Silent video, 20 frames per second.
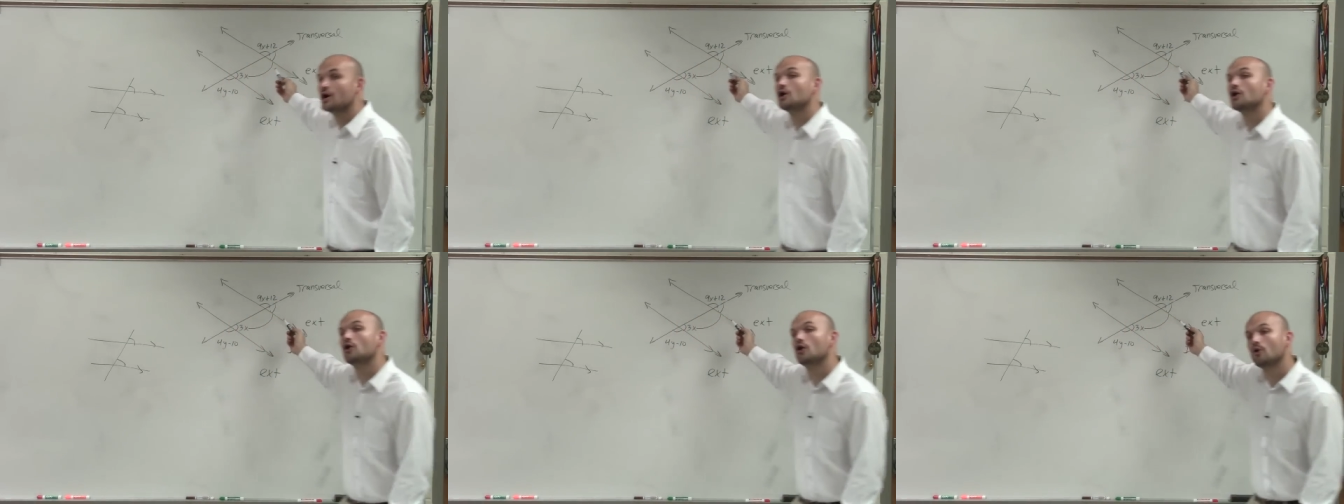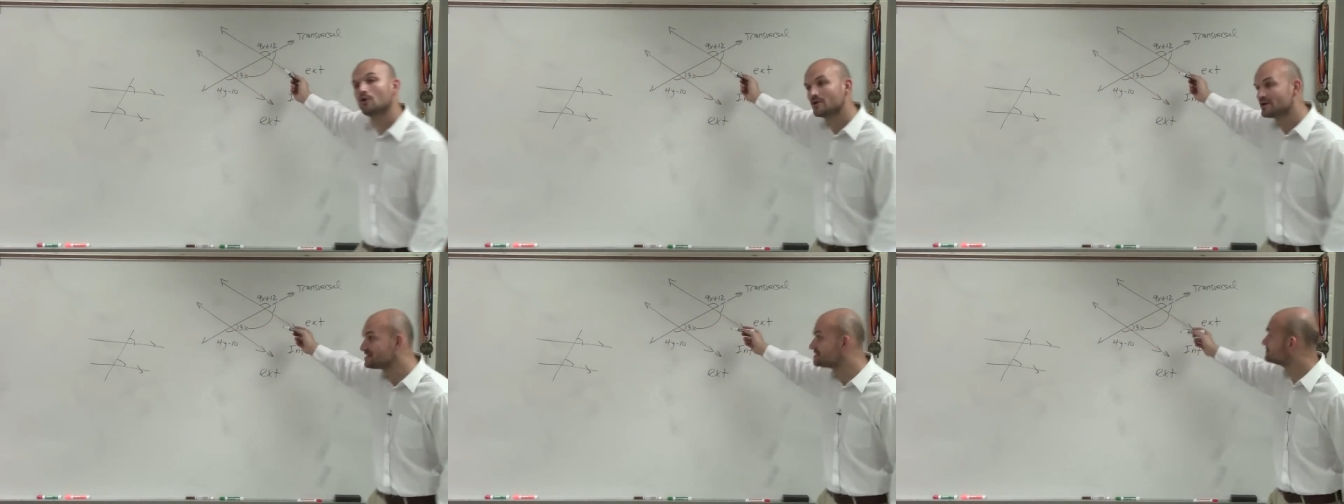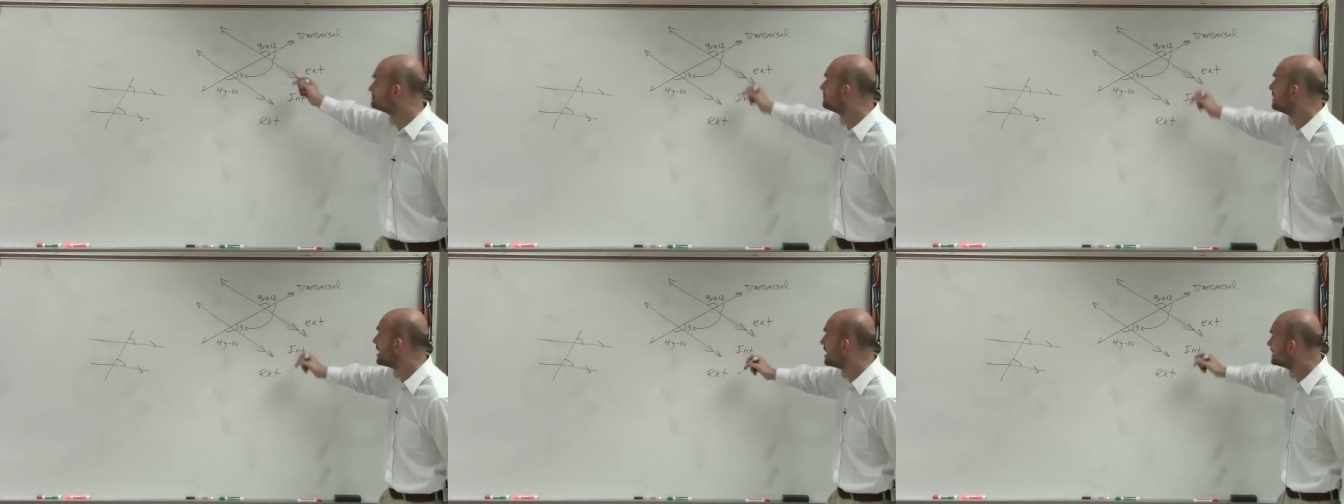
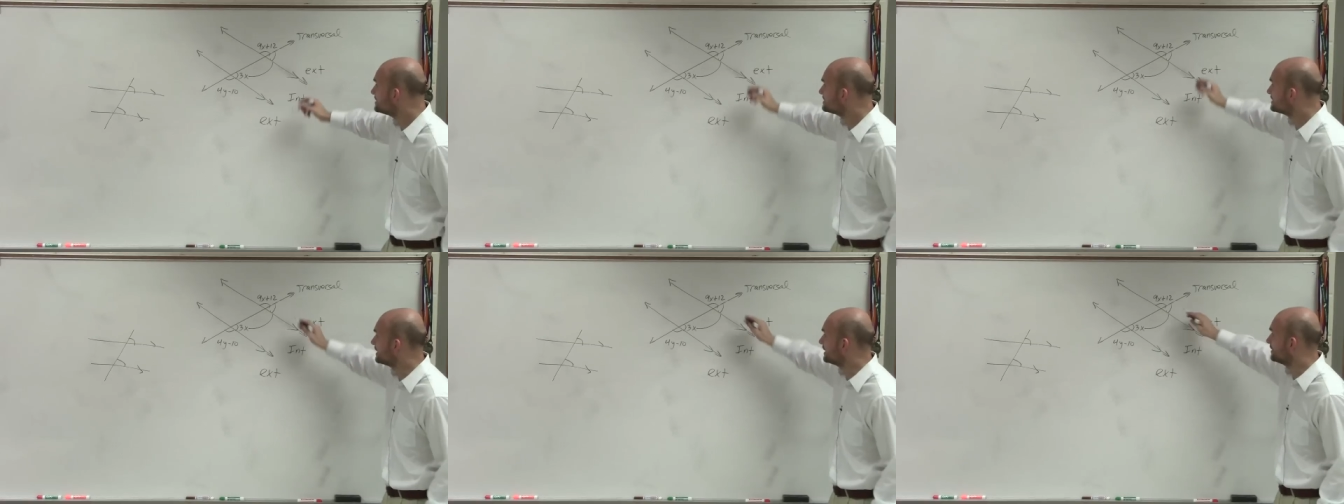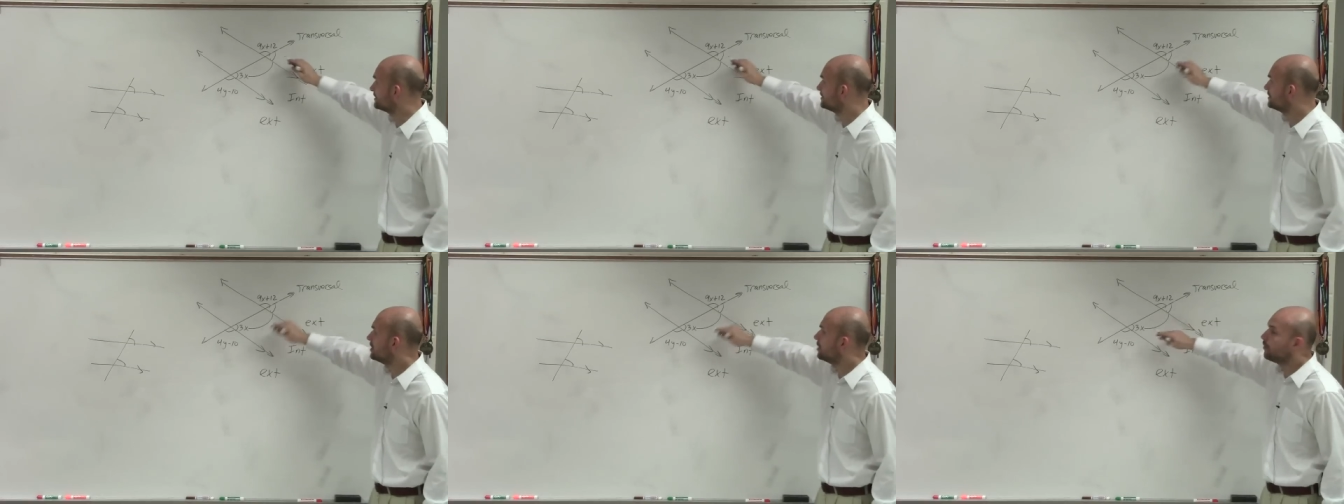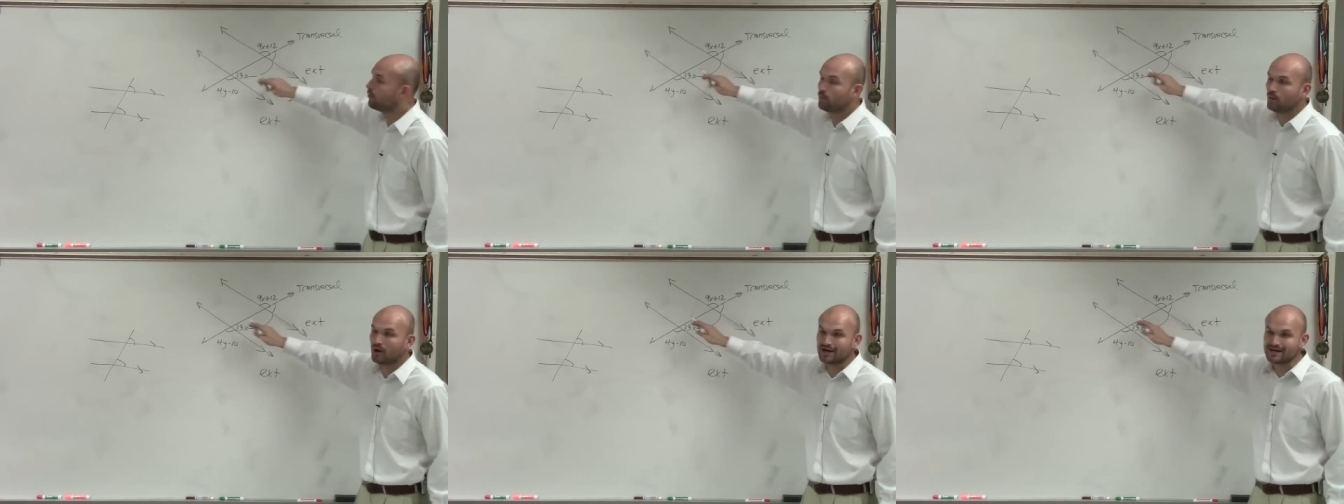Corresponding.
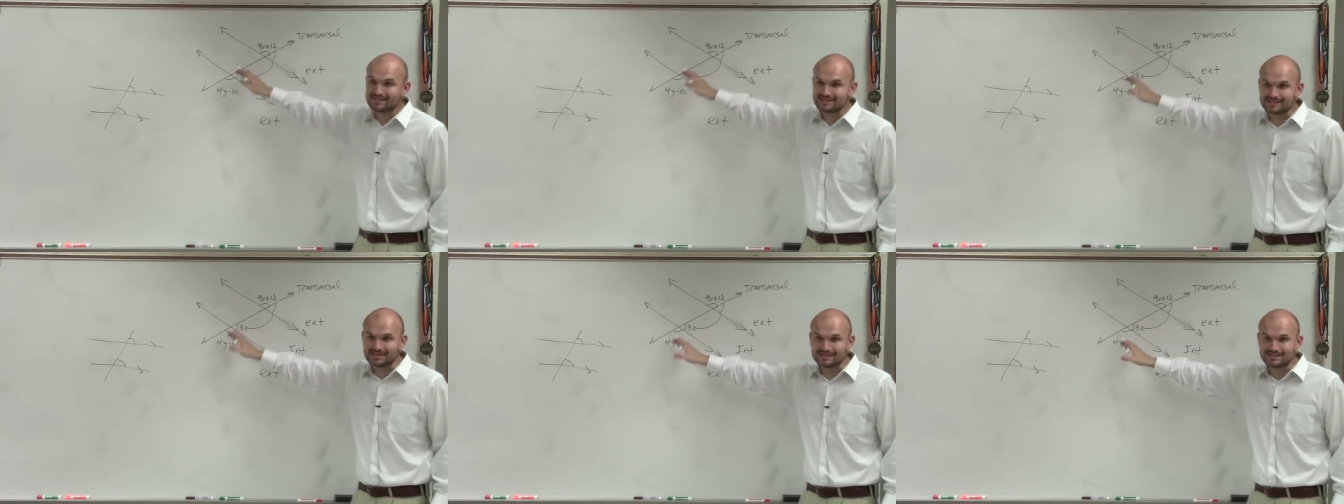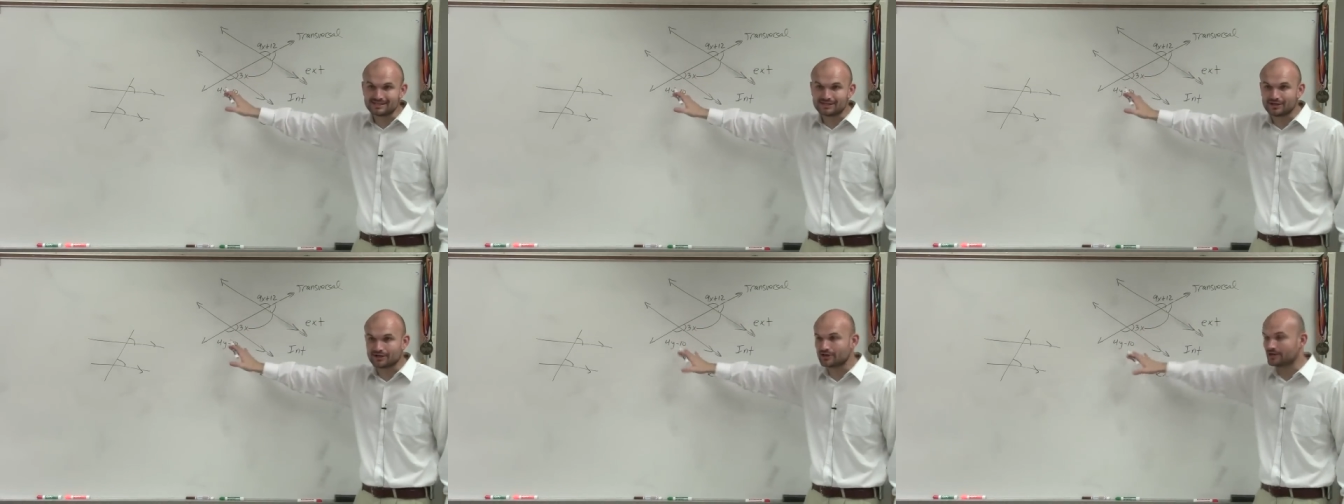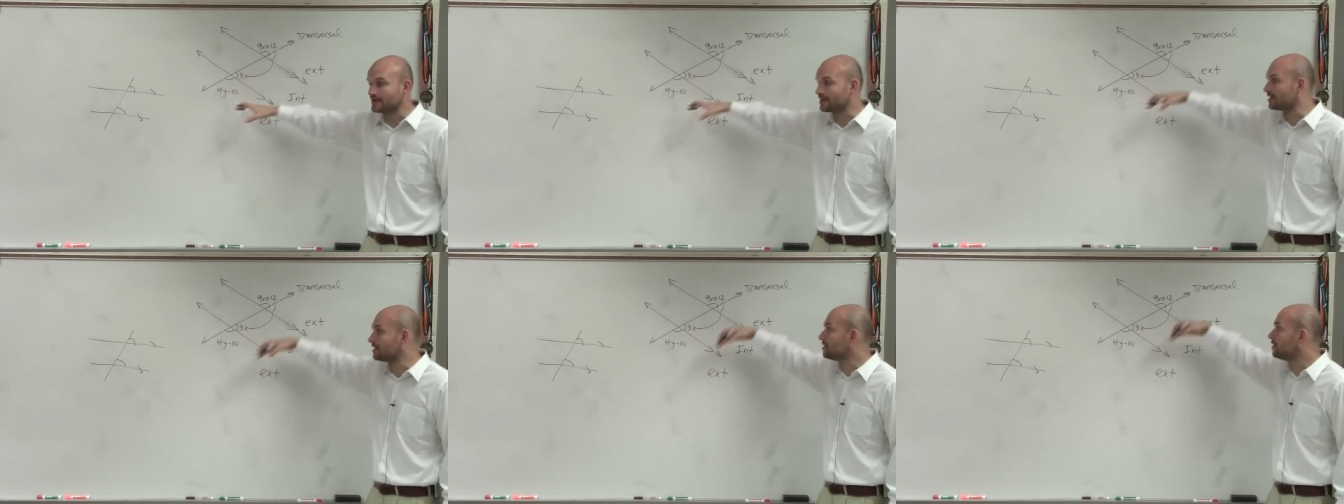One is
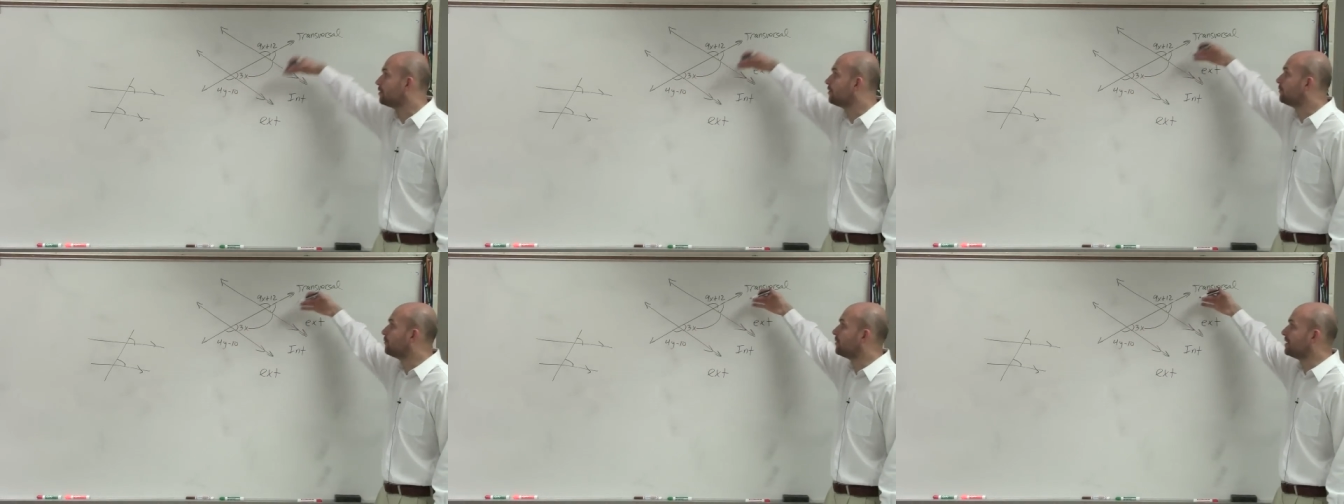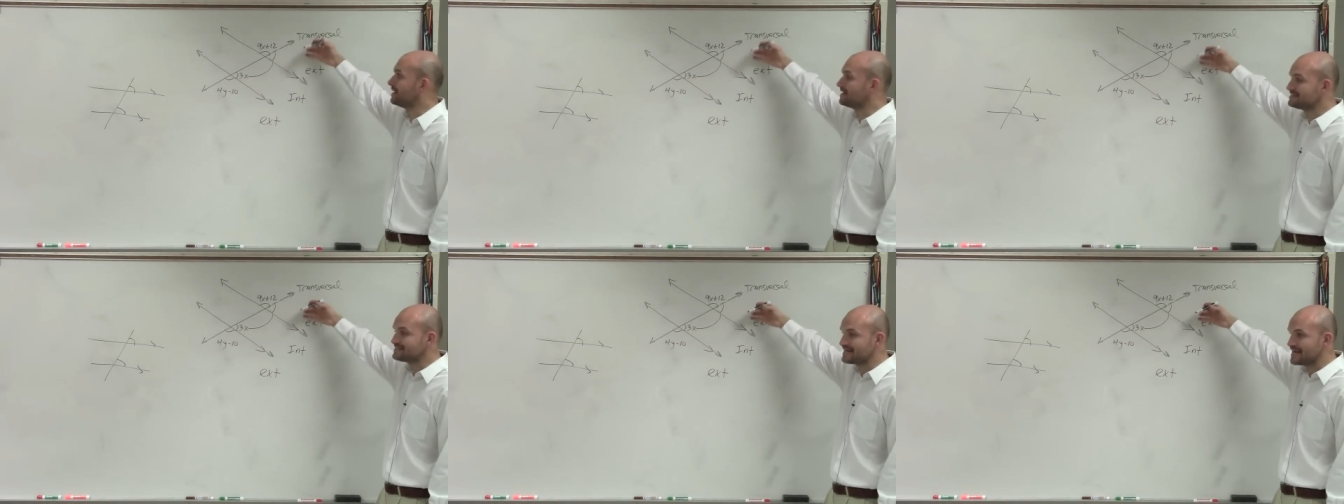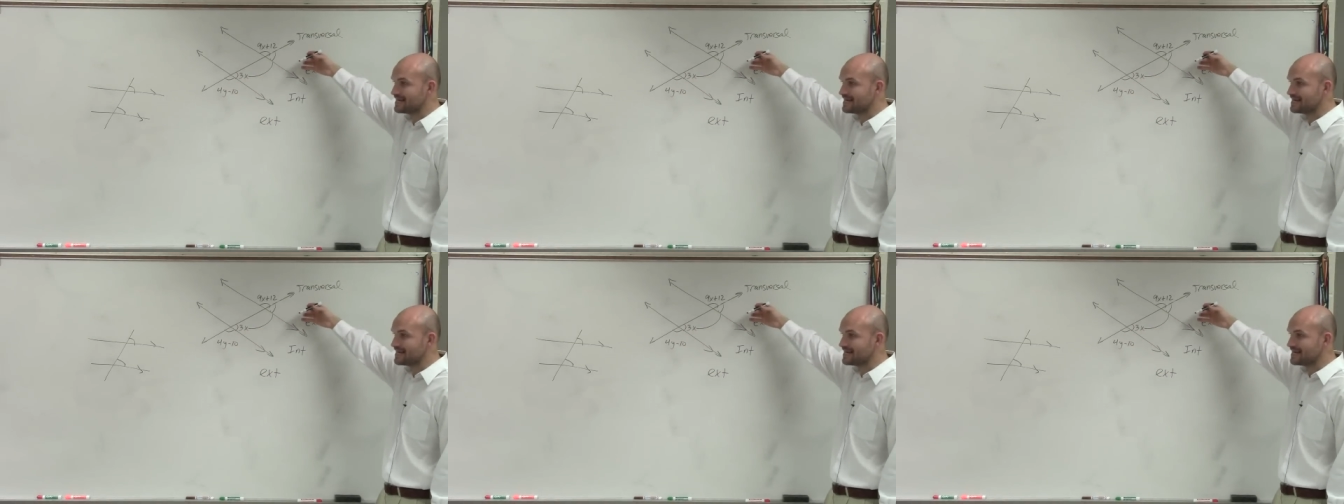interior, one is